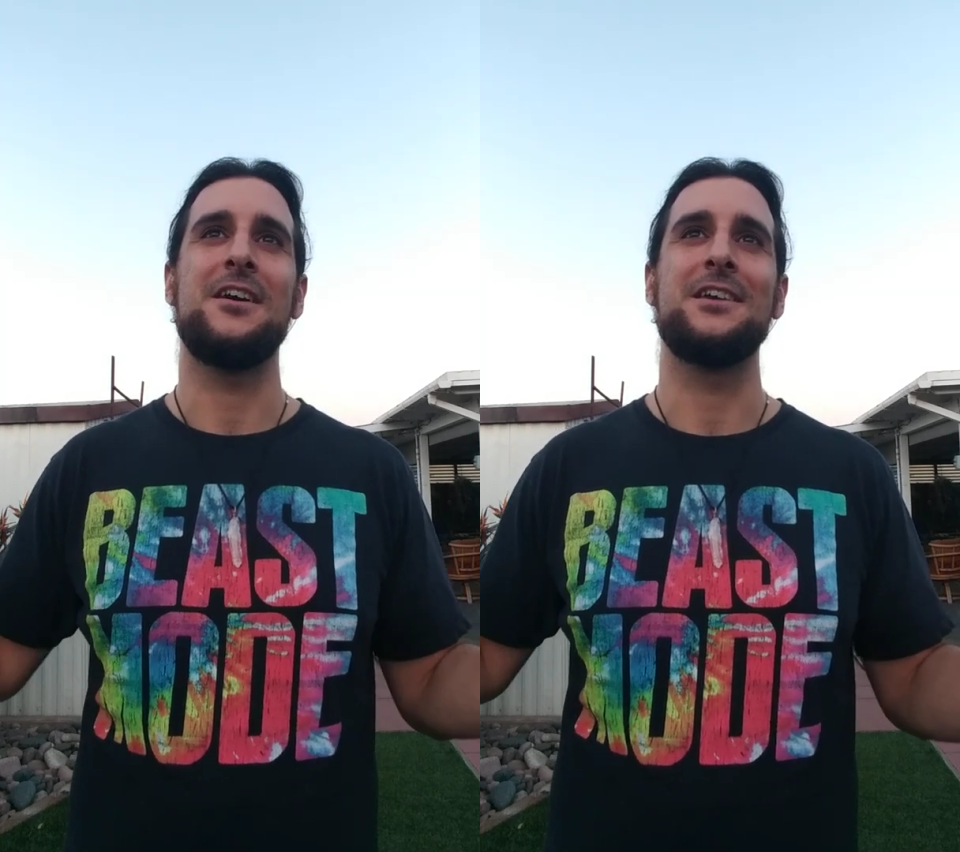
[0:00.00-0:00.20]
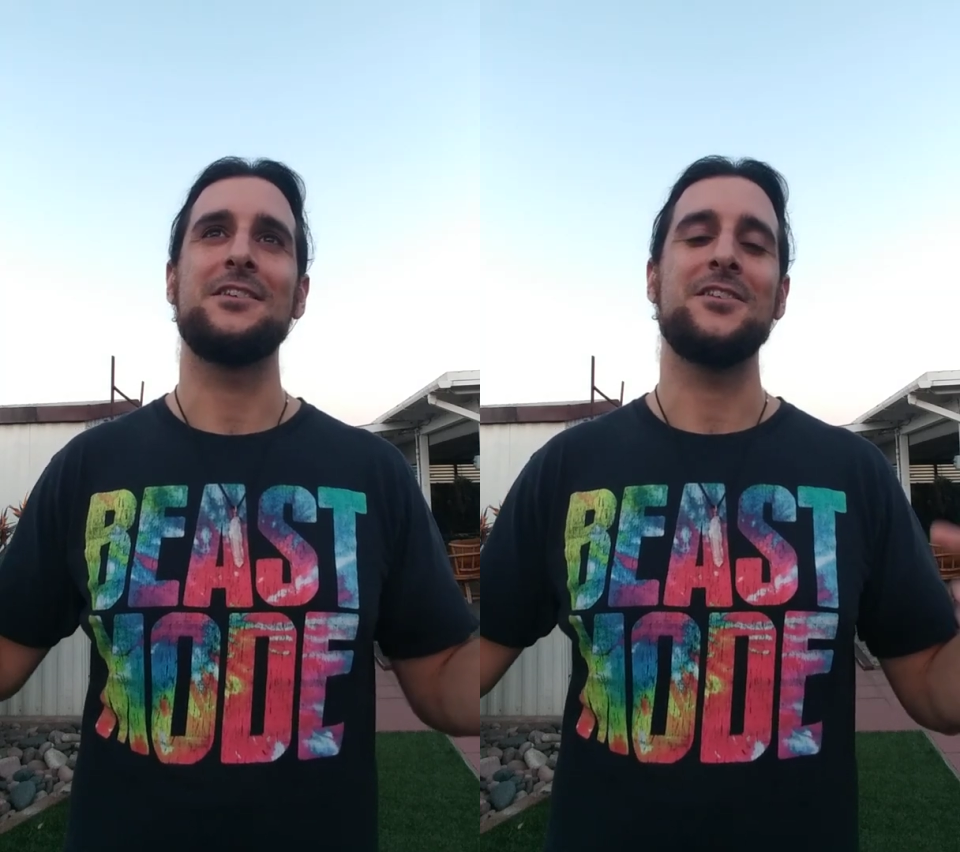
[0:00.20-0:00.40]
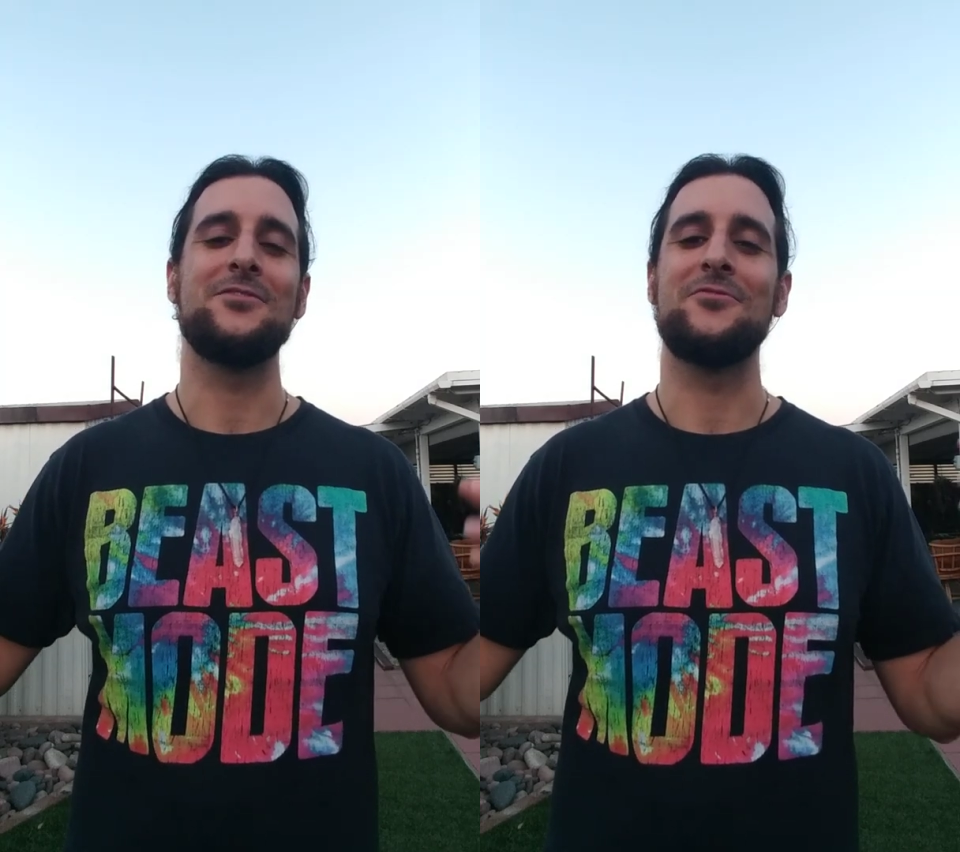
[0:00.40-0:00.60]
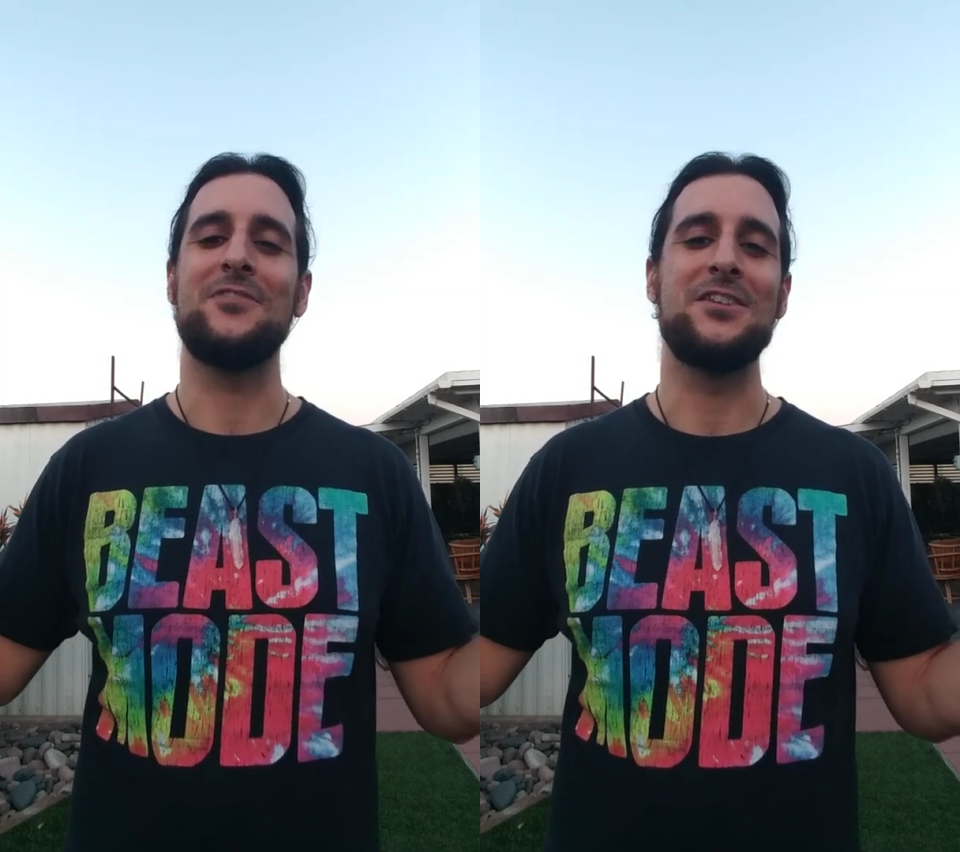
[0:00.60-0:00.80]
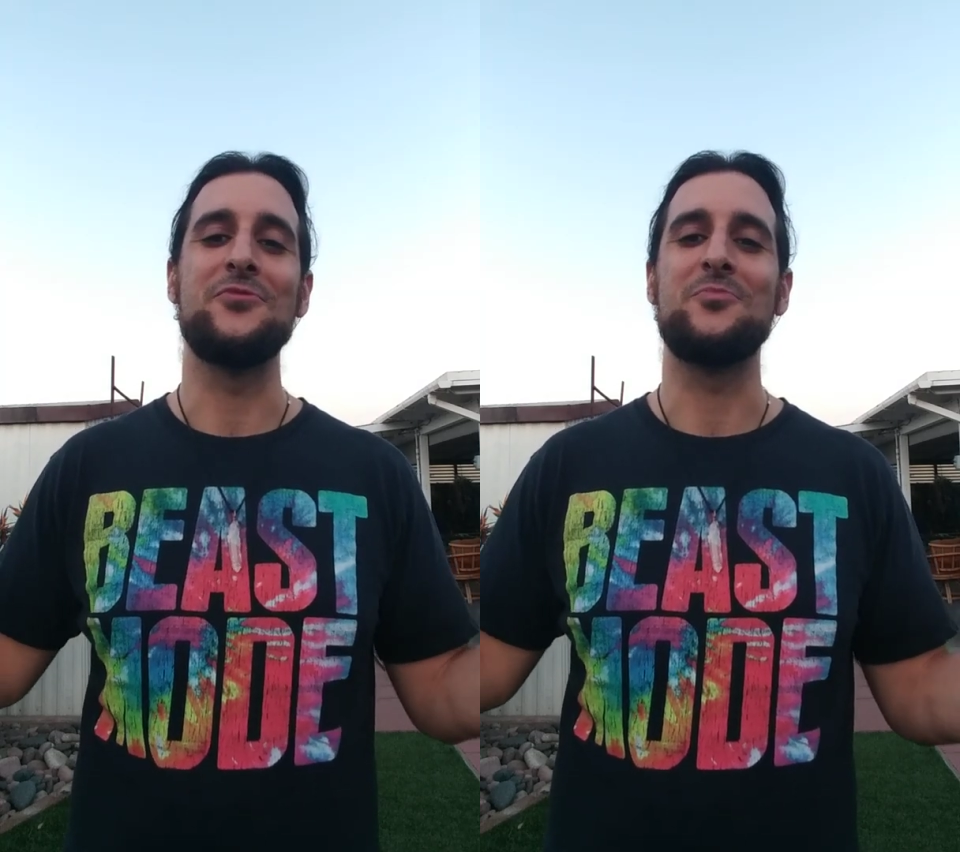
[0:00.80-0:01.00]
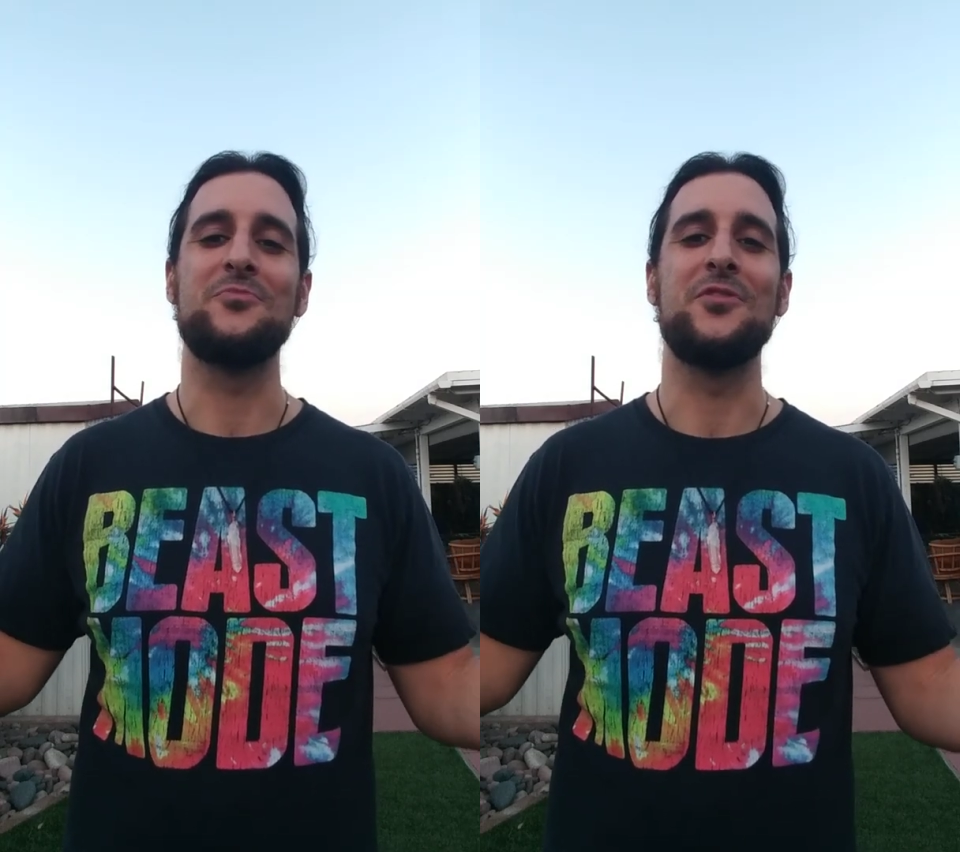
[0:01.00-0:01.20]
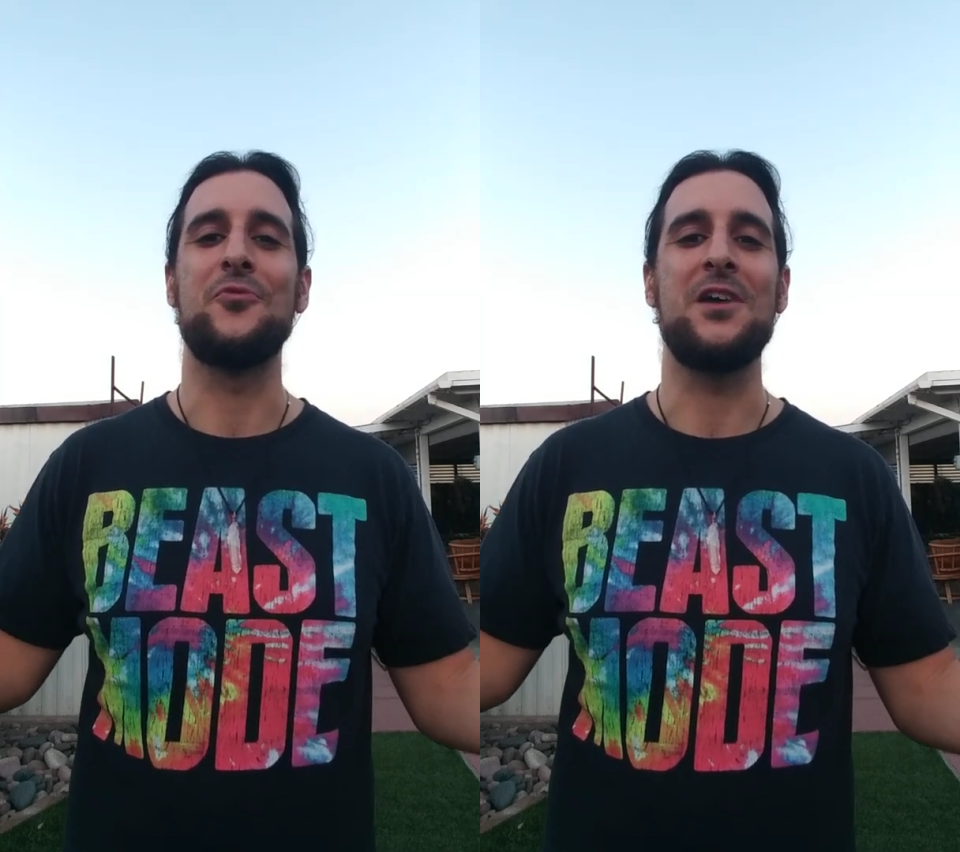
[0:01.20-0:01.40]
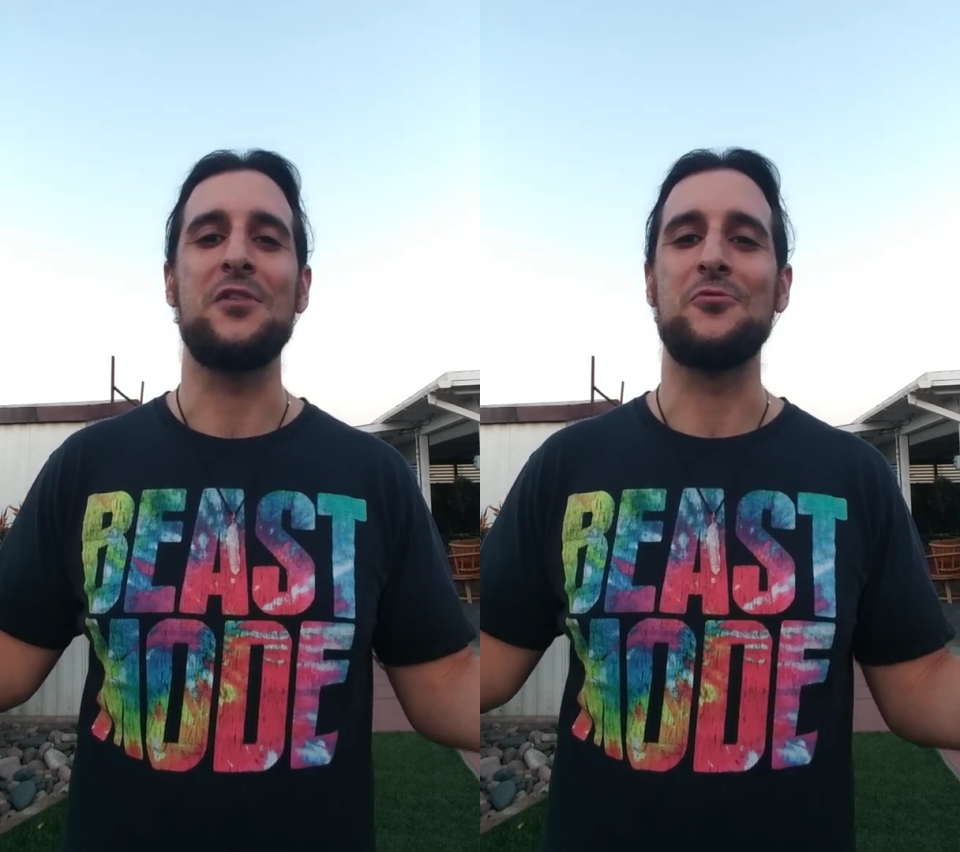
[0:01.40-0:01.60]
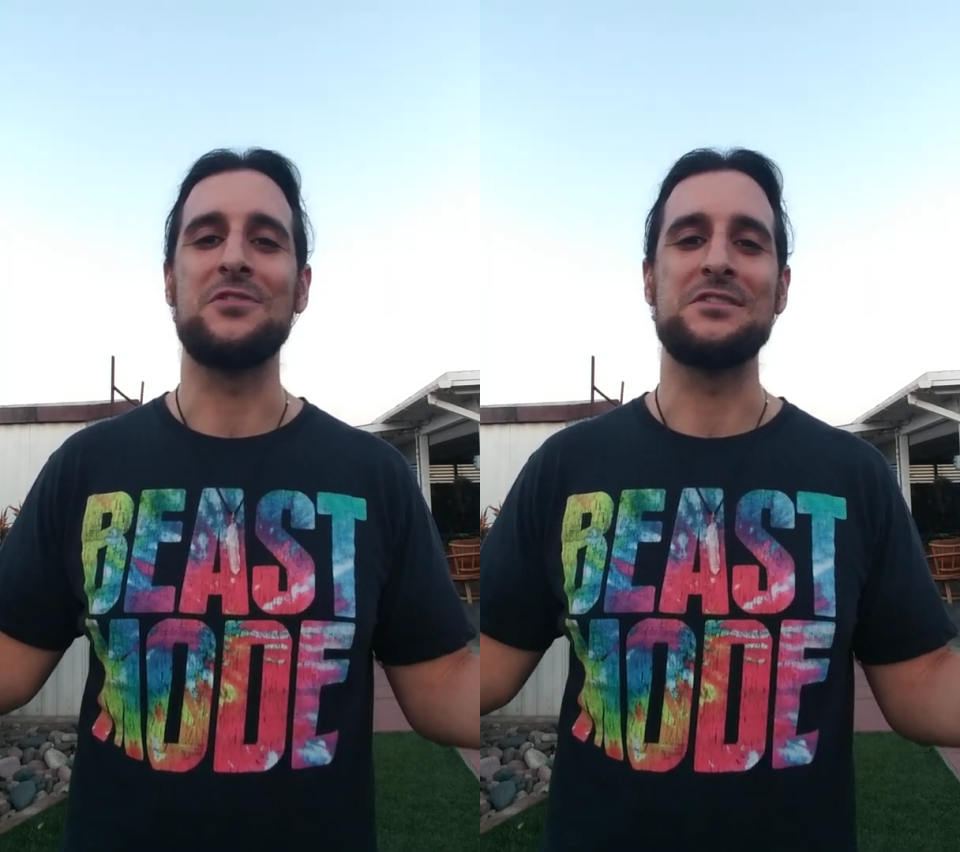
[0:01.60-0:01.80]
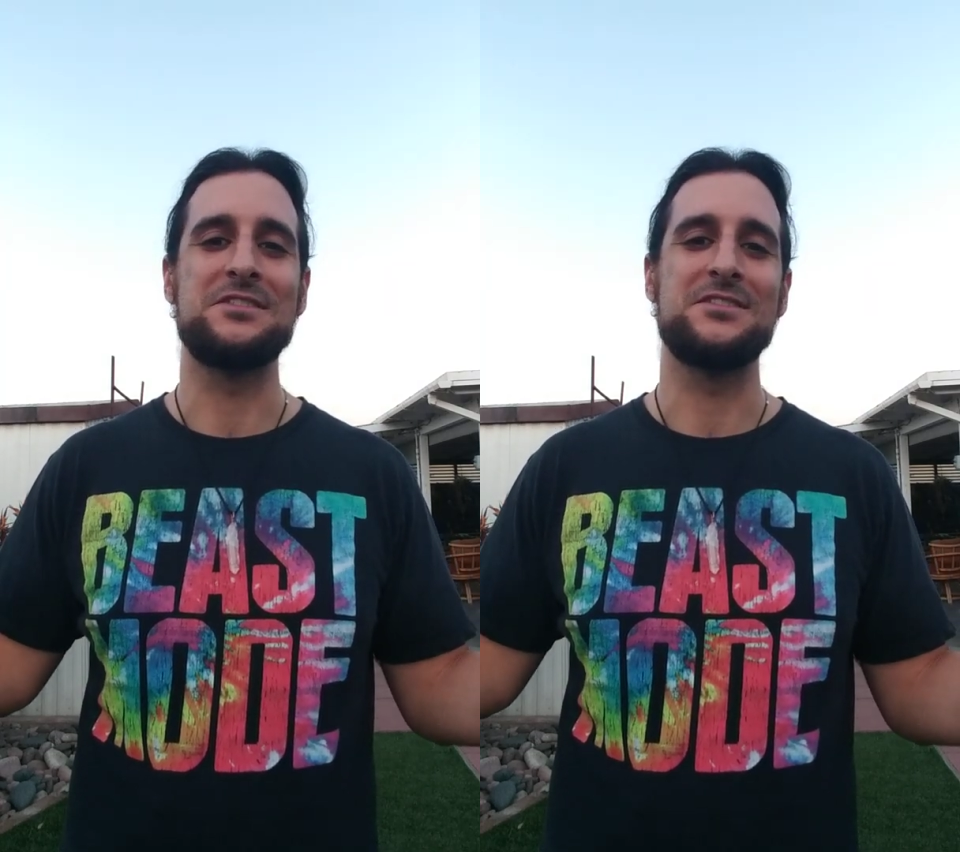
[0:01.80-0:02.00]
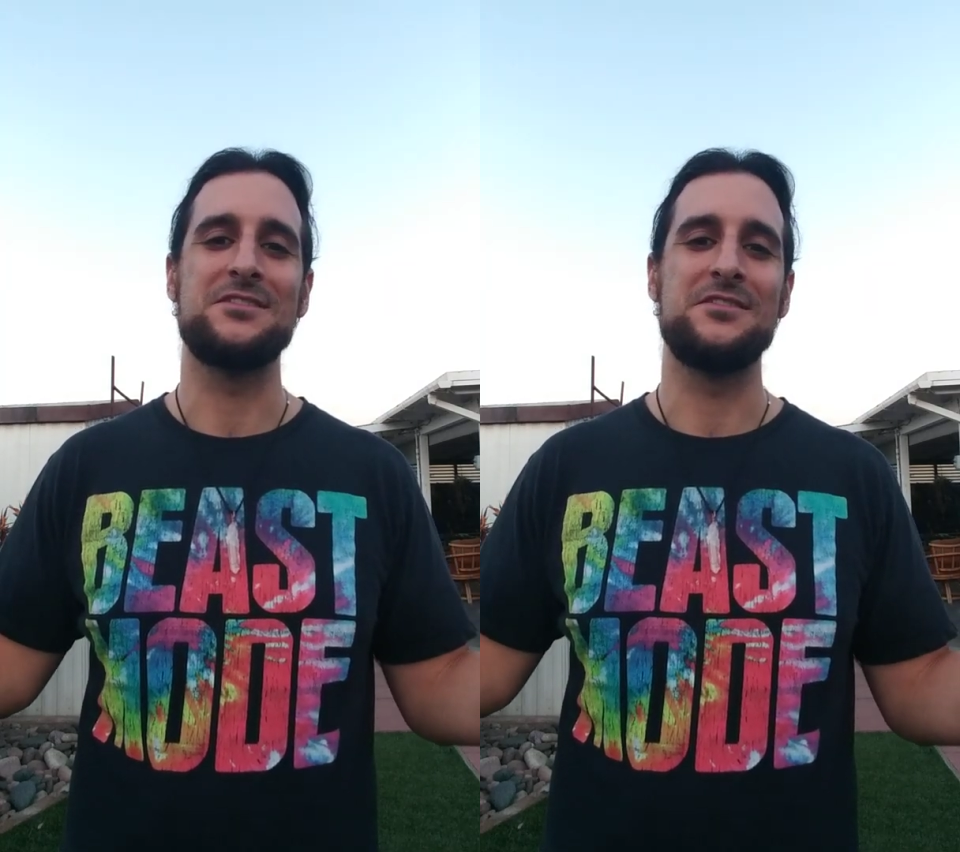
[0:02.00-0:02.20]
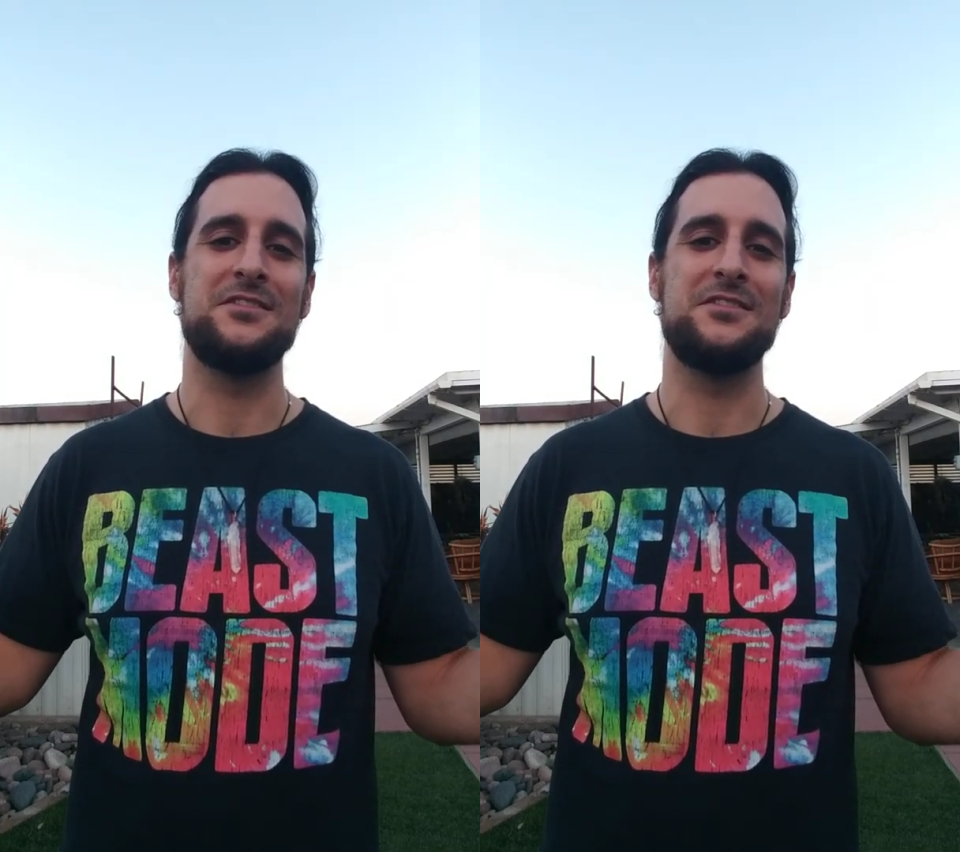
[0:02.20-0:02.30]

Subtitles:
I can never find the right words.